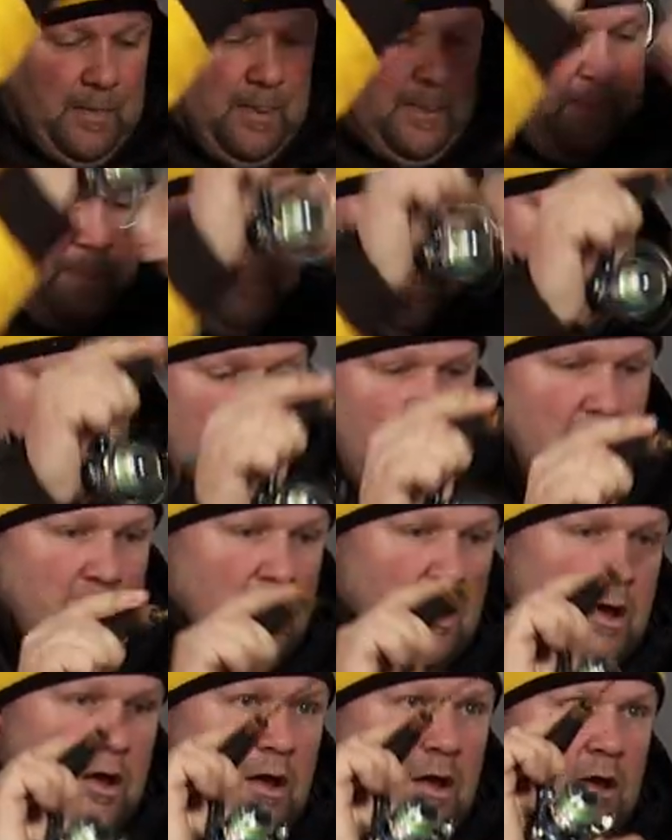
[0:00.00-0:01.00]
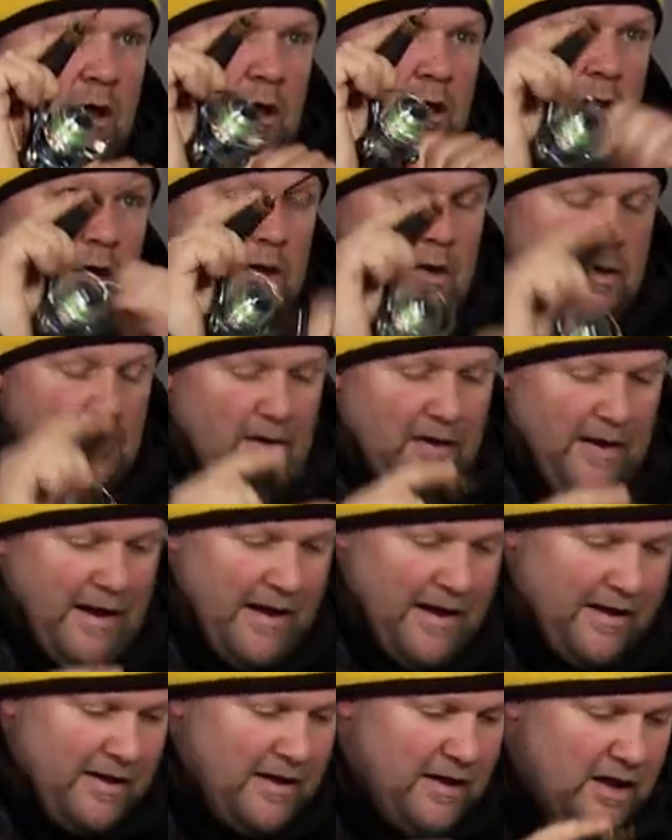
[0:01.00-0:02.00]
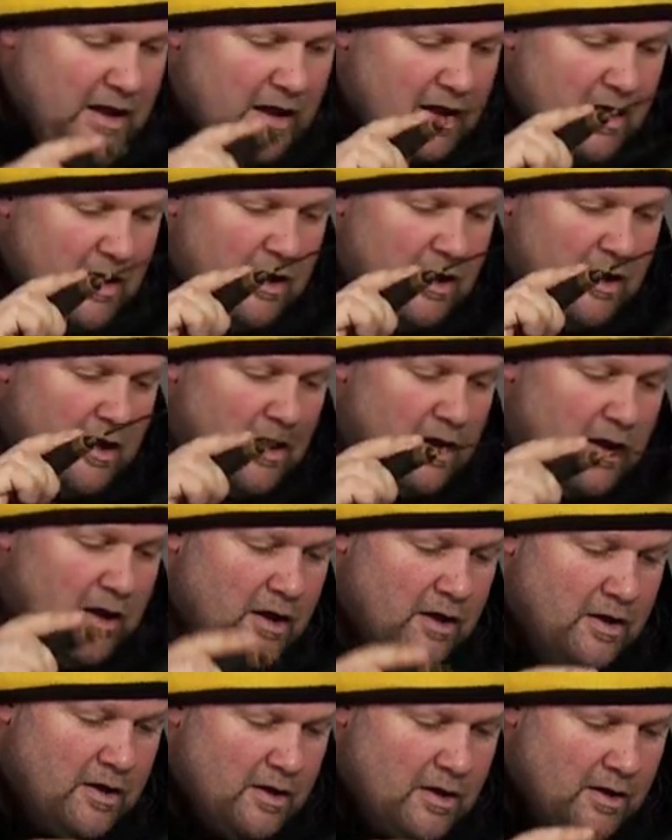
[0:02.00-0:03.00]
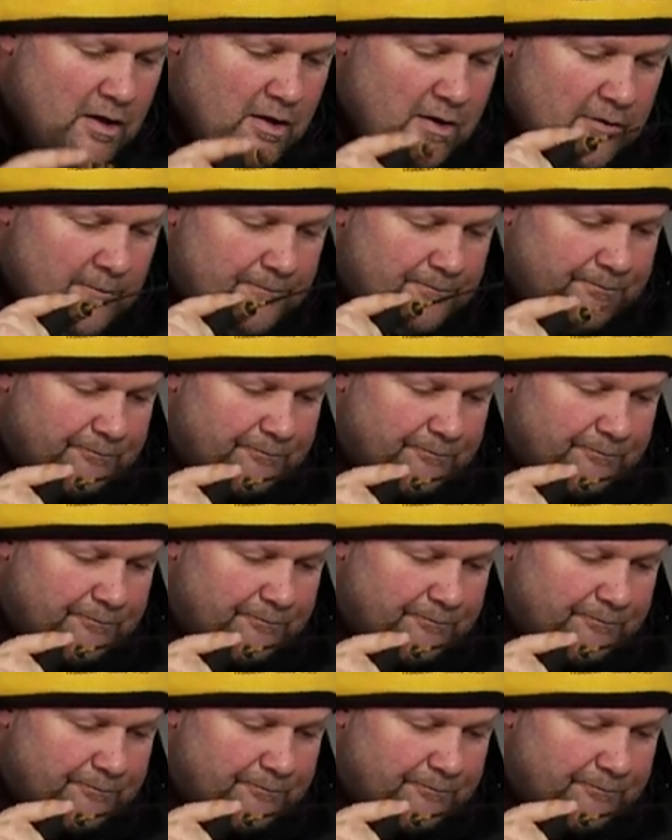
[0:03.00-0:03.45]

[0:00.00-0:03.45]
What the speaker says: (silence)